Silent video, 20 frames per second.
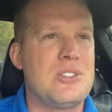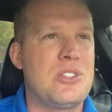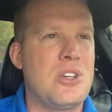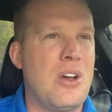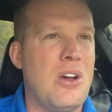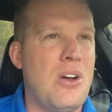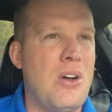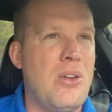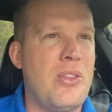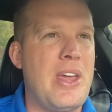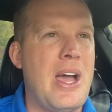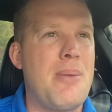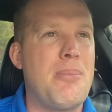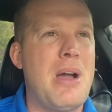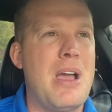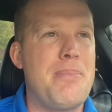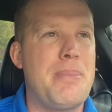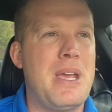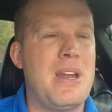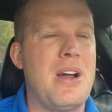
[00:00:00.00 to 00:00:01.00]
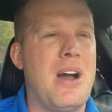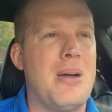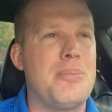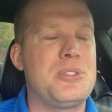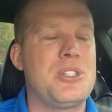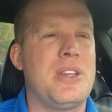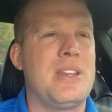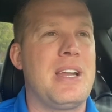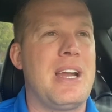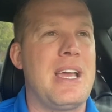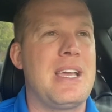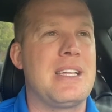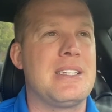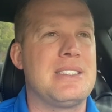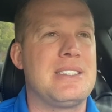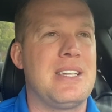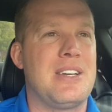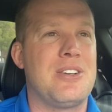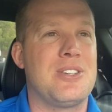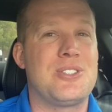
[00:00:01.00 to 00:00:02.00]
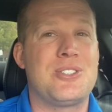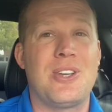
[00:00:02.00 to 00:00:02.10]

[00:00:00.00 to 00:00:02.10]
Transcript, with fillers: So that might be an option that I consider.